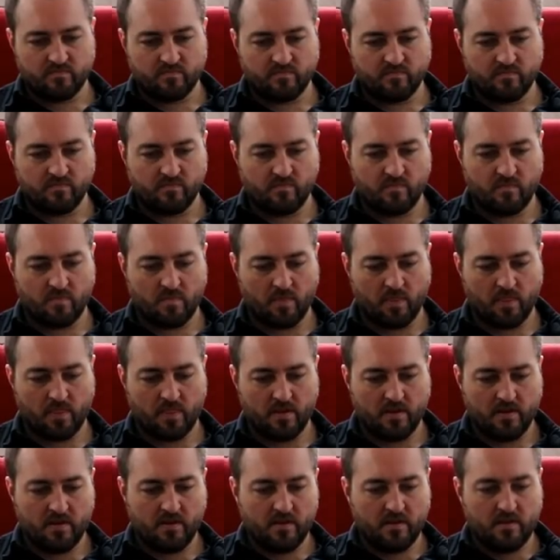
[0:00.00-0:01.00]

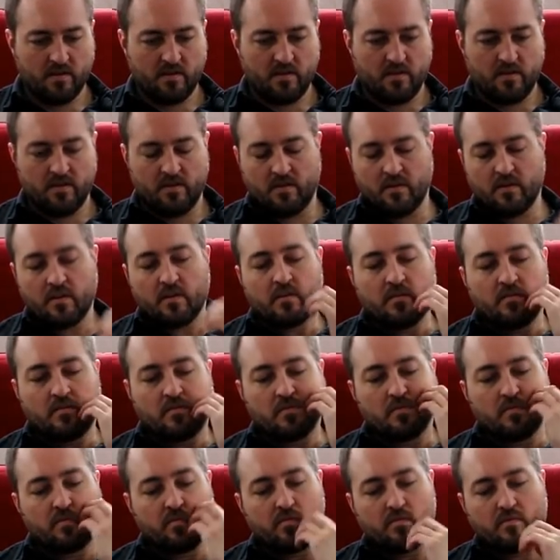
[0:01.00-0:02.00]

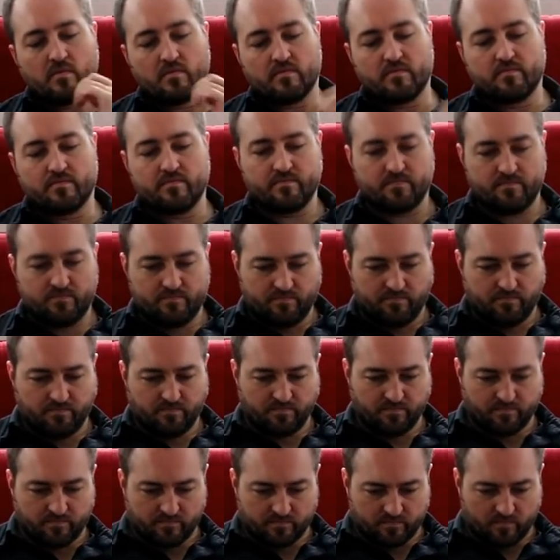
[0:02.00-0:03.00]

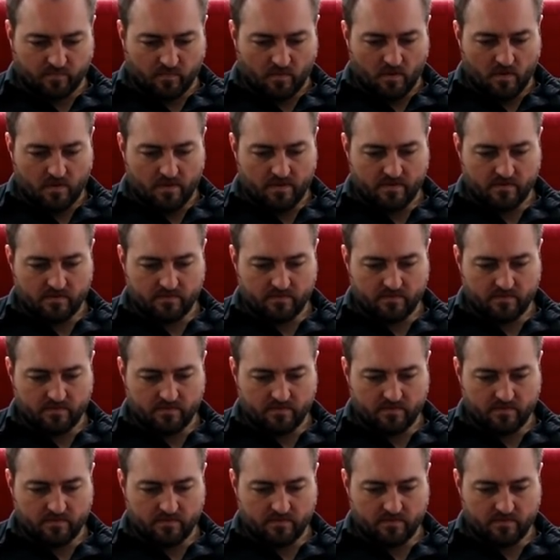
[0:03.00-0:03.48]
No words are spoken by the person on screen.